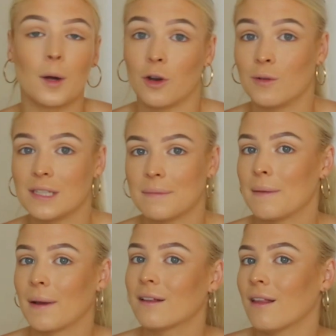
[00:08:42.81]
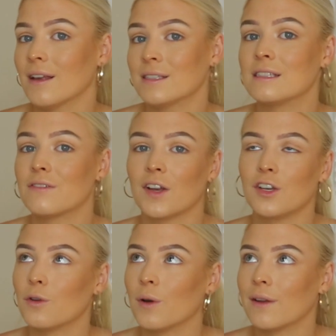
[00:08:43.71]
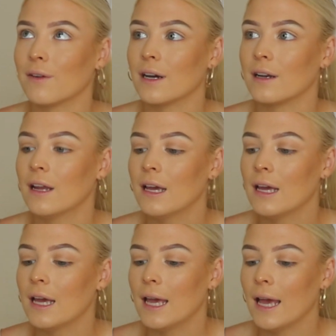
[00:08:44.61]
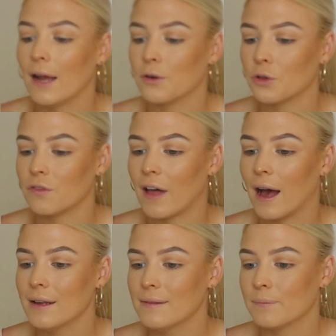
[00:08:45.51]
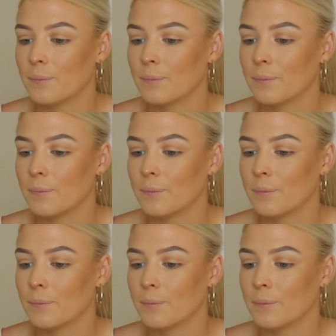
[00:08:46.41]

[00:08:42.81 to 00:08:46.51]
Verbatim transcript: on who was going to be in my classes, if I knew anyone and all of that.